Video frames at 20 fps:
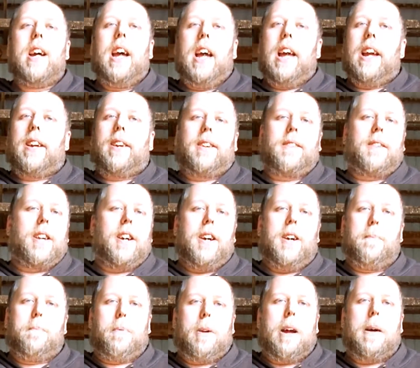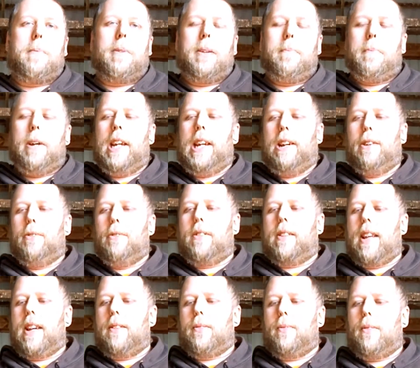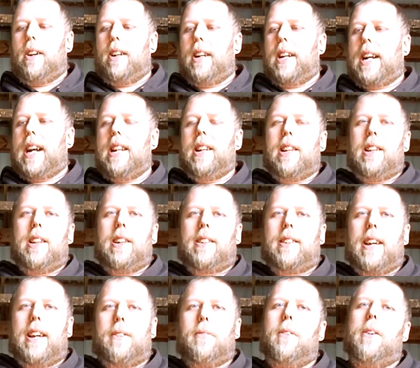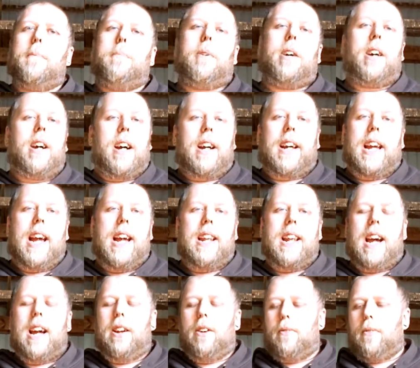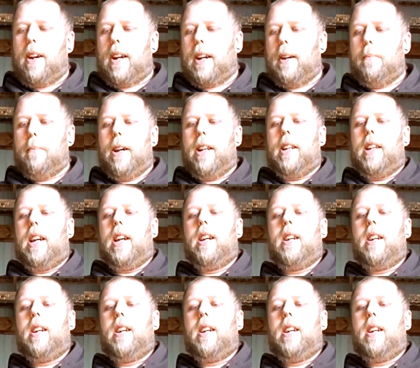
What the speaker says: It could probably be used as one. It kind of looks like one, but again, I don't recommend it.